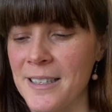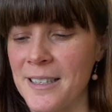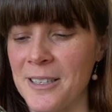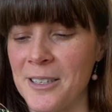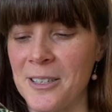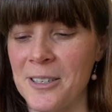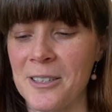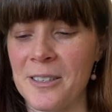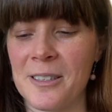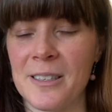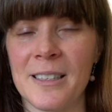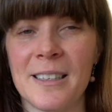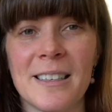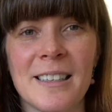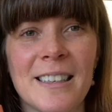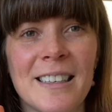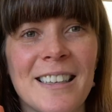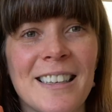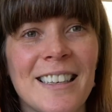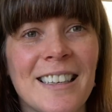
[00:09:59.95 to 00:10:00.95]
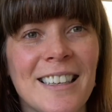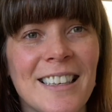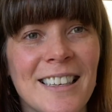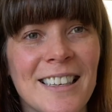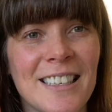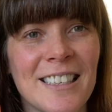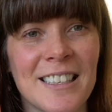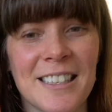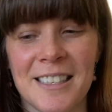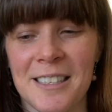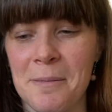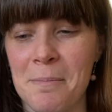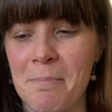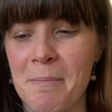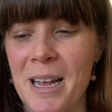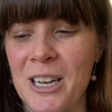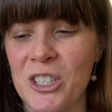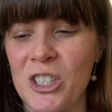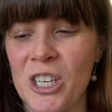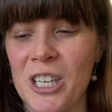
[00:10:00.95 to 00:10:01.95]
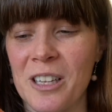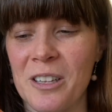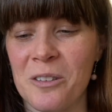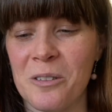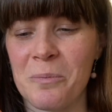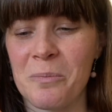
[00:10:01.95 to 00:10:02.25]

So just some matching little